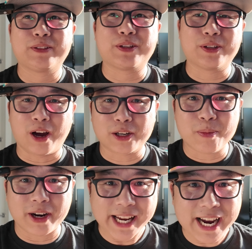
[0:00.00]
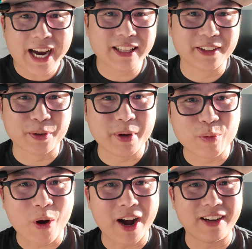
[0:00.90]
to talk about AI a little
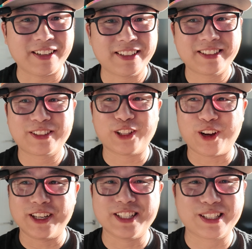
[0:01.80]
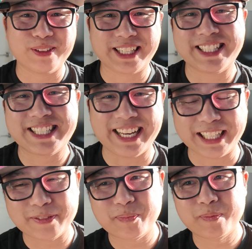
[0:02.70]
bit while Claude is doing its
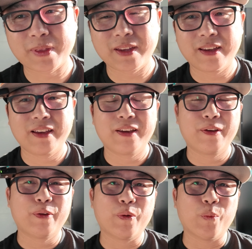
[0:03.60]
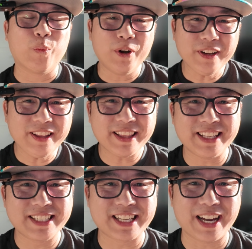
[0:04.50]
thing. One of the
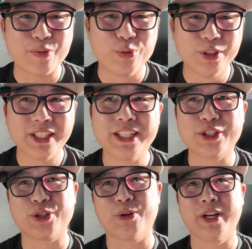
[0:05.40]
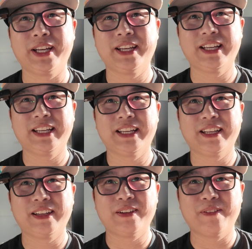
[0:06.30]
things that I really enjoy,
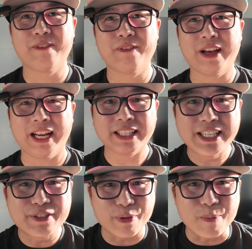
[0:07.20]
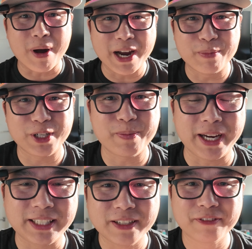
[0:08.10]
at least from my
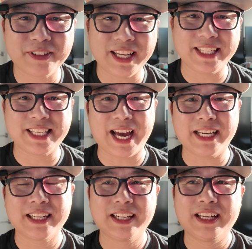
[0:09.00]
perspective, is that